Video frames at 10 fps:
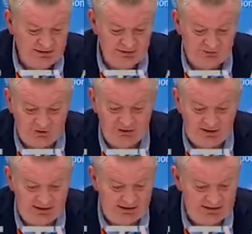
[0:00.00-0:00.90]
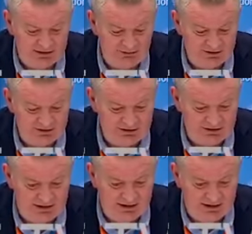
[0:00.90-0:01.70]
The frontline health services